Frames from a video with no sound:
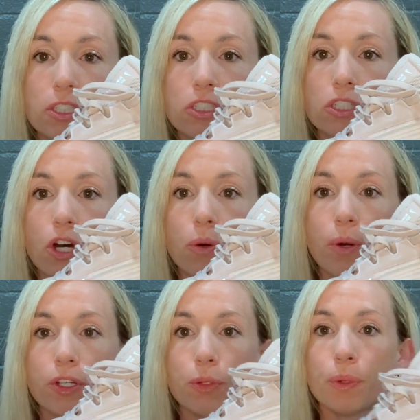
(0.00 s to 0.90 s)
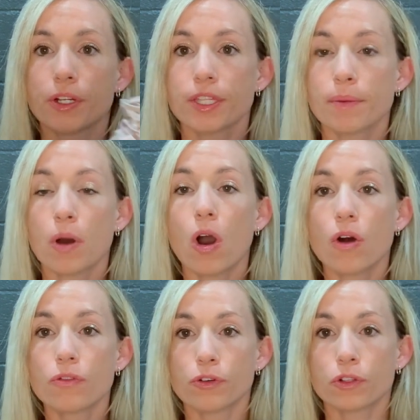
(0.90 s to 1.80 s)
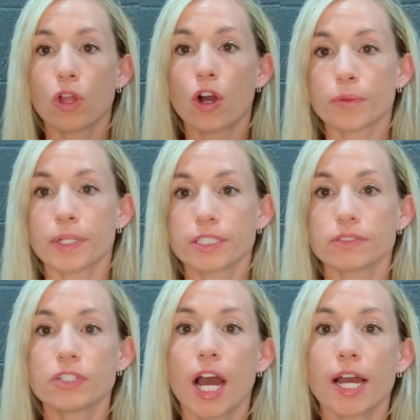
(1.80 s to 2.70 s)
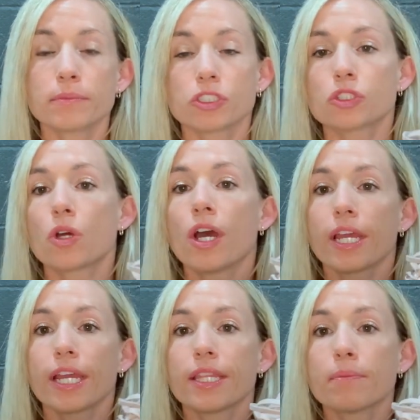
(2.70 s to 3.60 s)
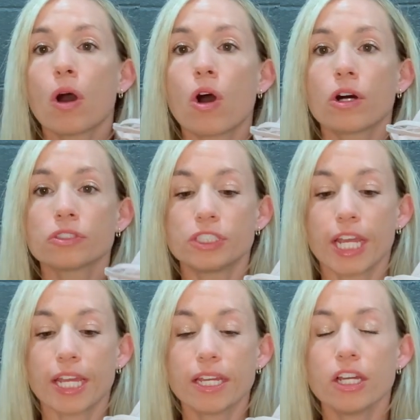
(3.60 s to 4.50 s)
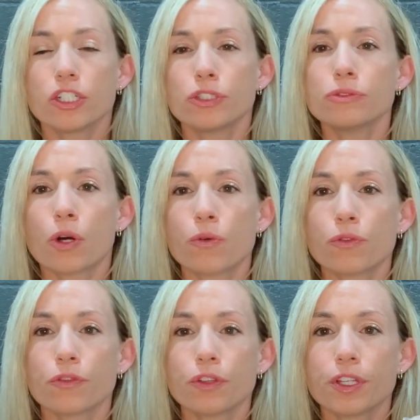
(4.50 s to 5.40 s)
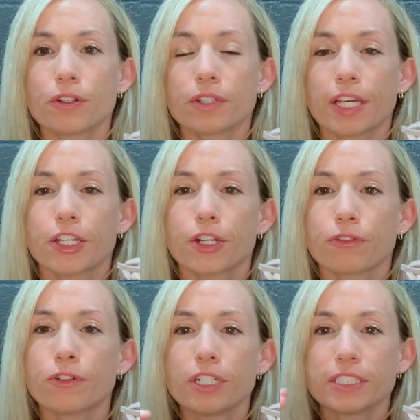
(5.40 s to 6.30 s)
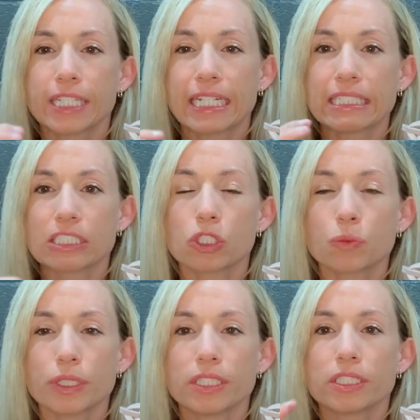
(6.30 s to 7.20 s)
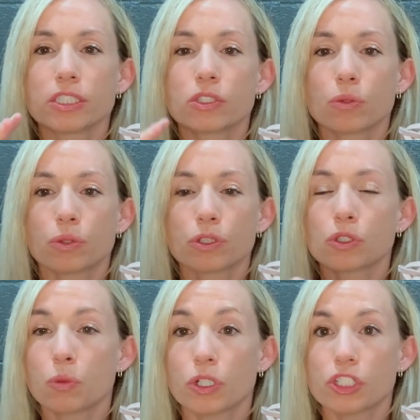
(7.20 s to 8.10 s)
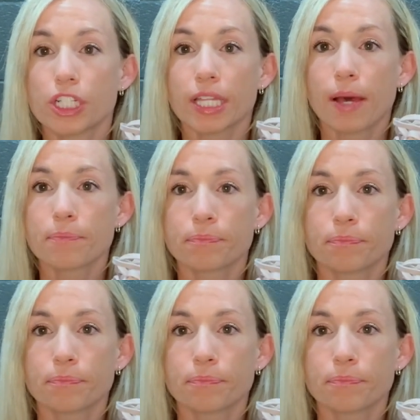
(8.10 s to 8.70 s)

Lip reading: So when you're wearing them for long periods of time or just in them all day, you don't feel like your foot is getting squeezed or squished in them.